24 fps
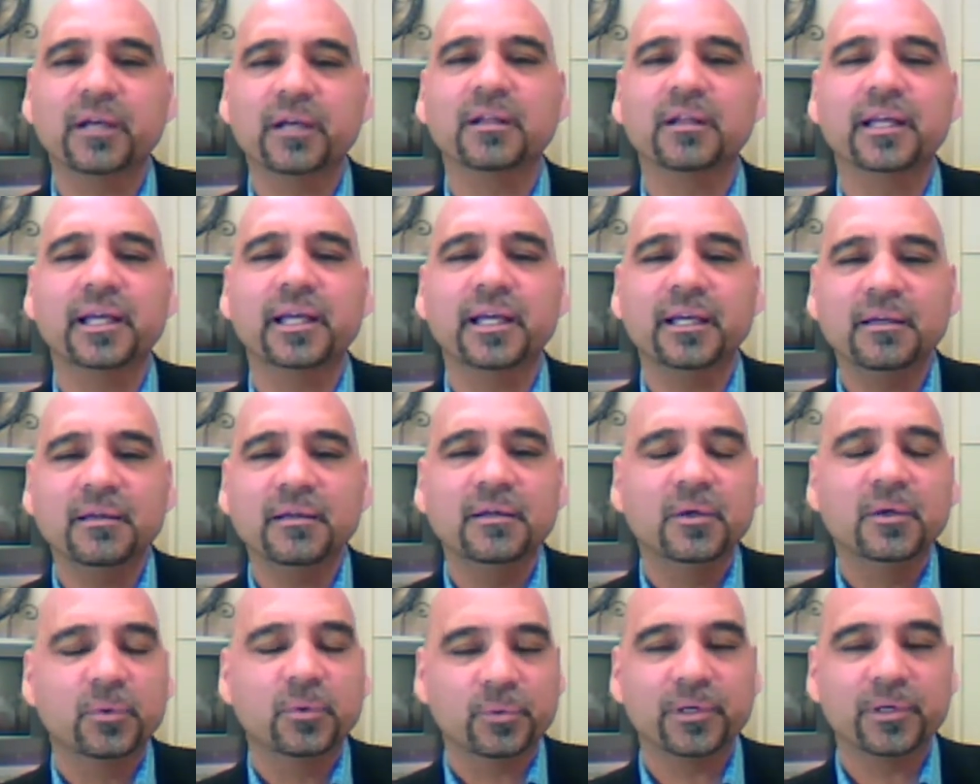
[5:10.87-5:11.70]
So
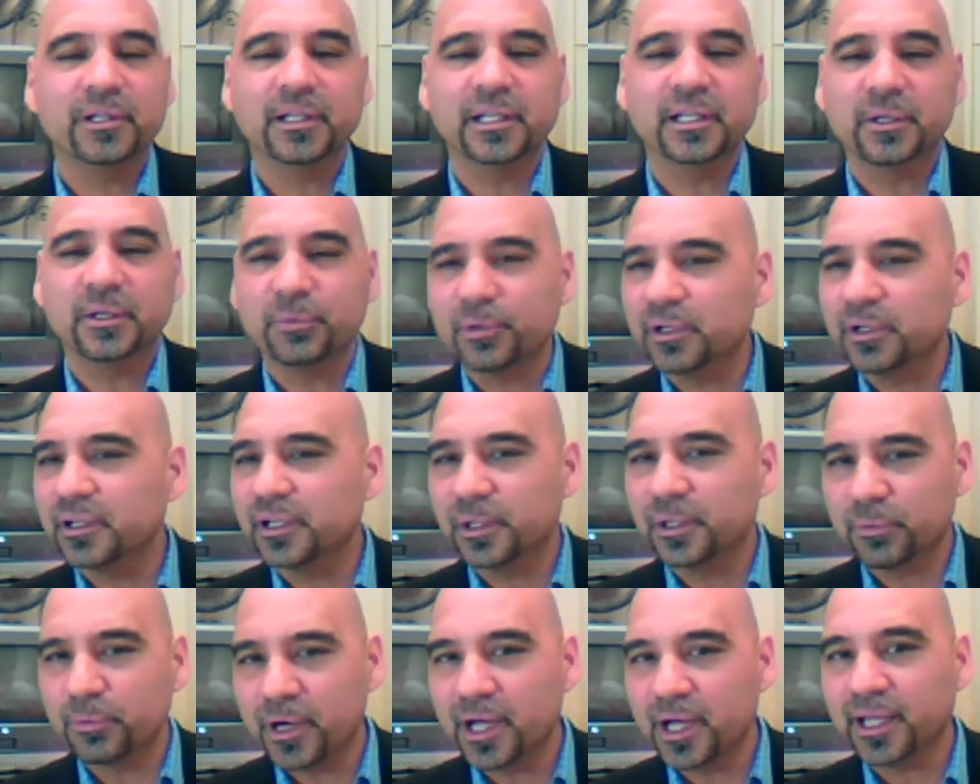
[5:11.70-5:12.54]
uh,
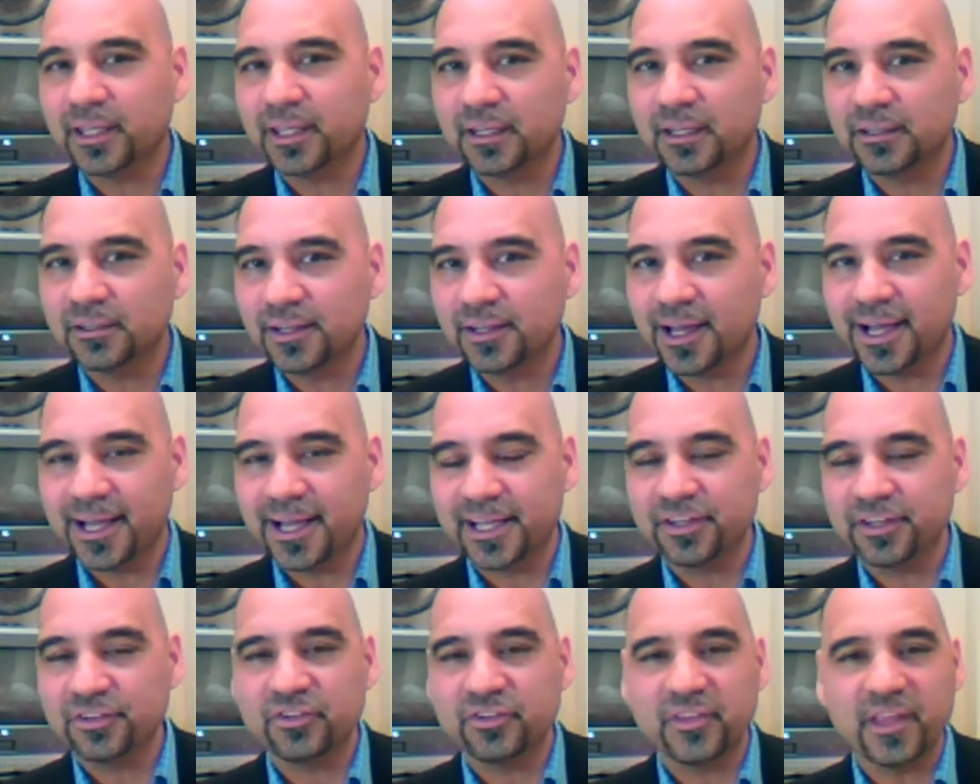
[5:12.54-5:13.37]
really, really,
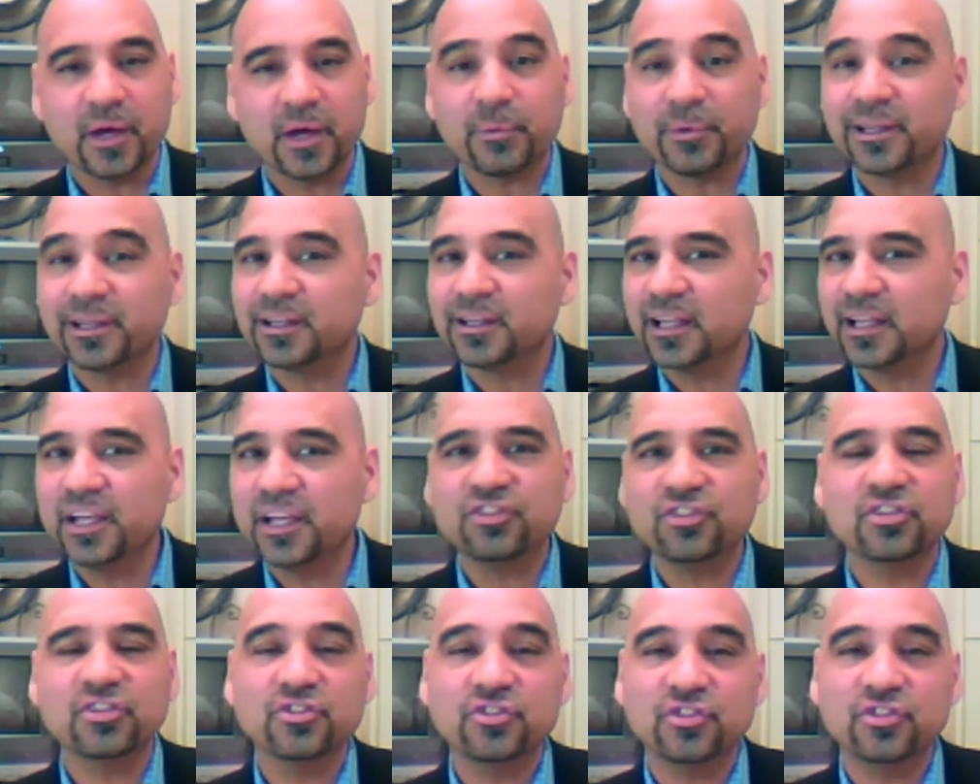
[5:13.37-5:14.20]
really
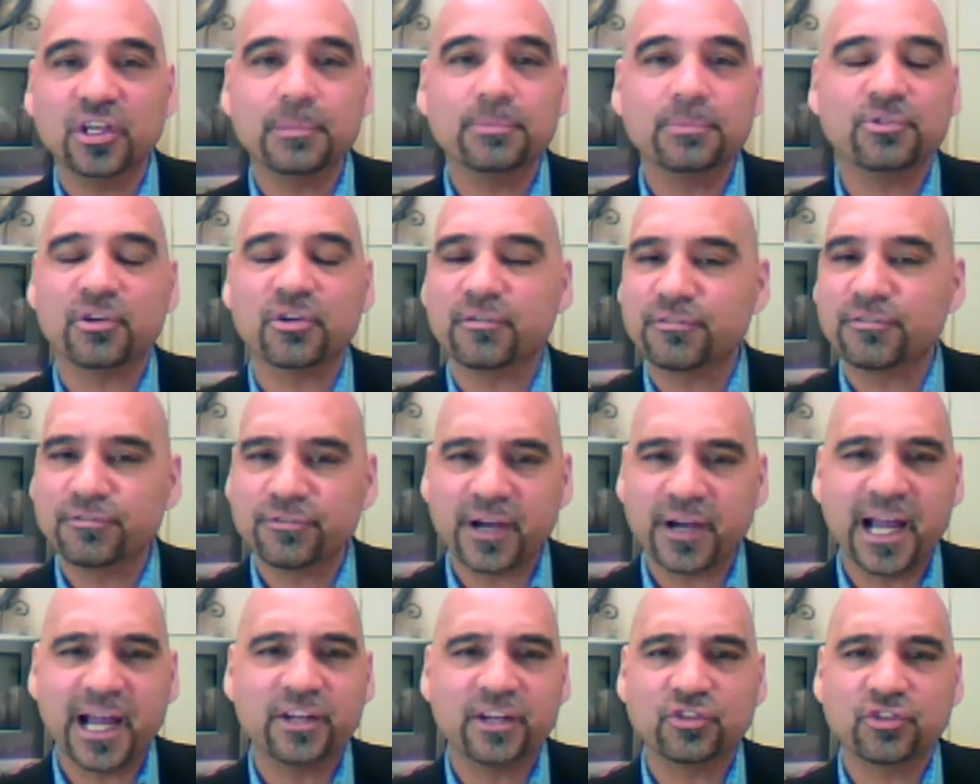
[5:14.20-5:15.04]
recognize that
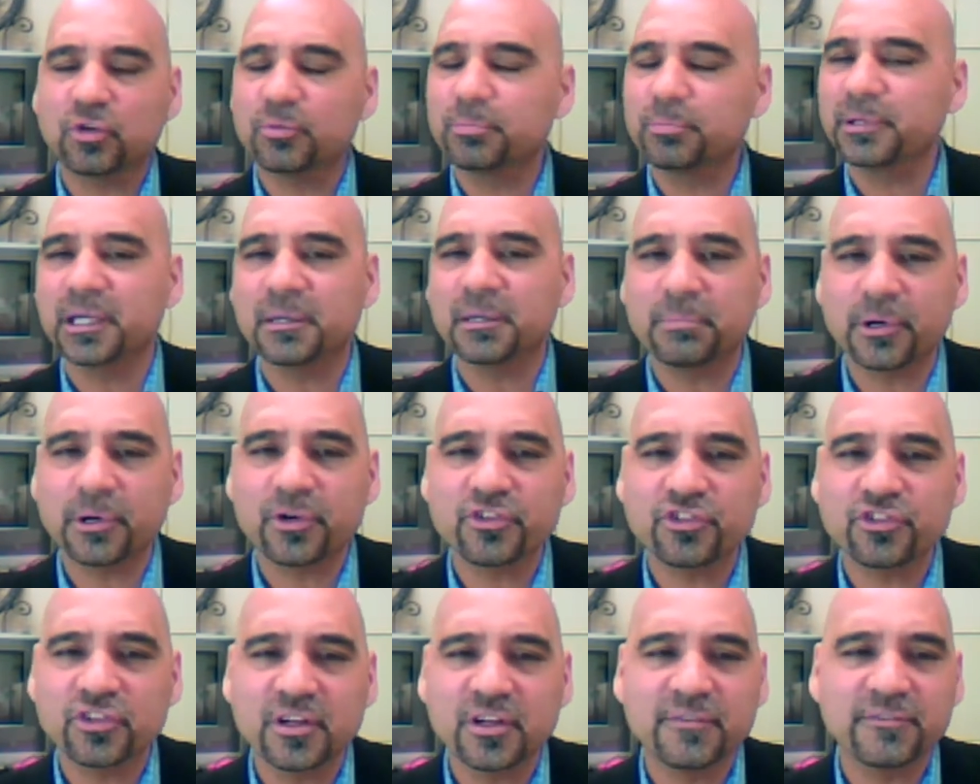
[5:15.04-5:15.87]
relationships
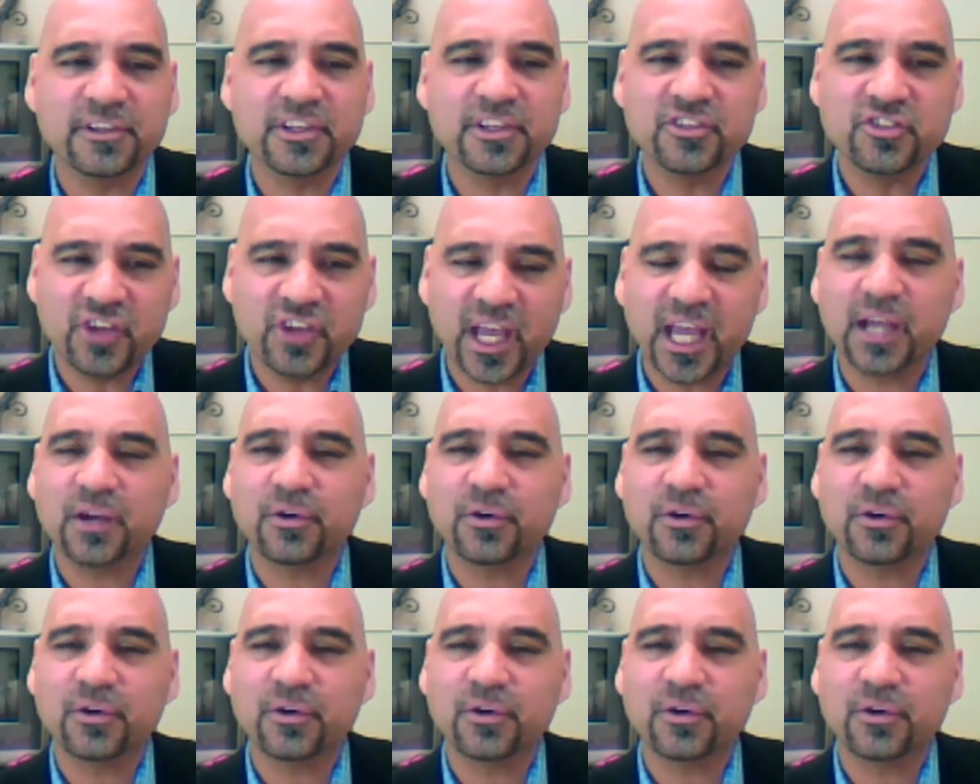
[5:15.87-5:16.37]
are fragile.